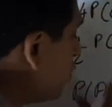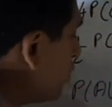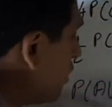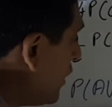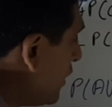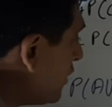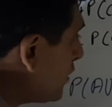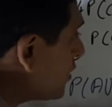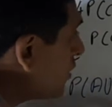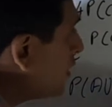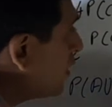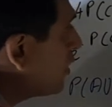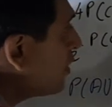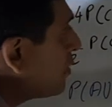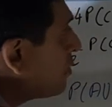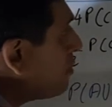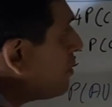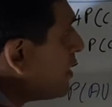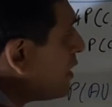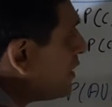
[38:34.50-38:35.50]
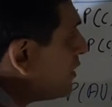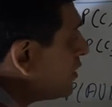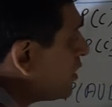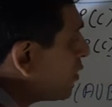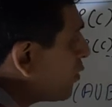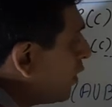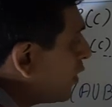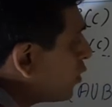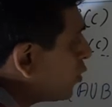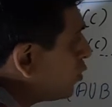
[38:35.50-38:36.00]
this, B is
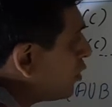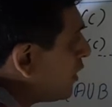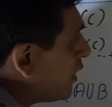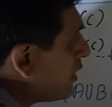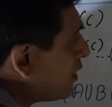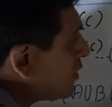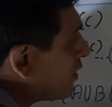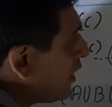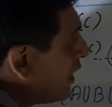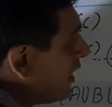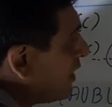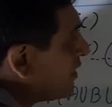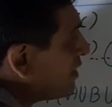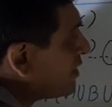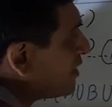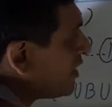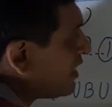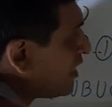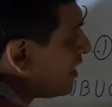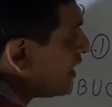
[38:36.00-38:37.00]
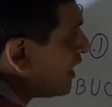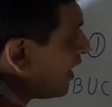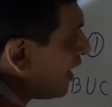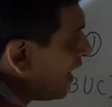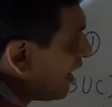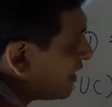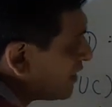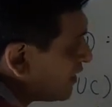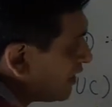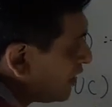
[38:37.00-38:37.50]
equal to this, and C
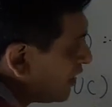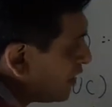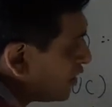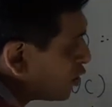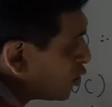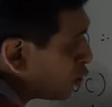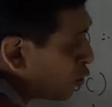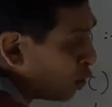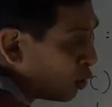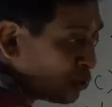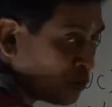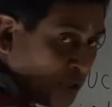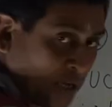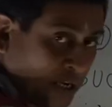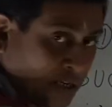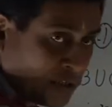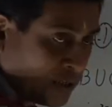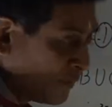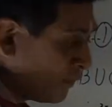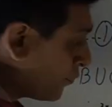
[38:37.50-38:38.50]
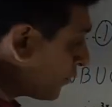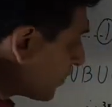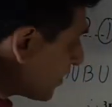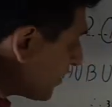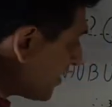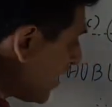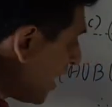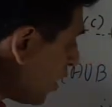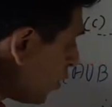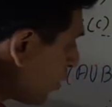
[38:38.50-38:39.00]
as it is, no change. Now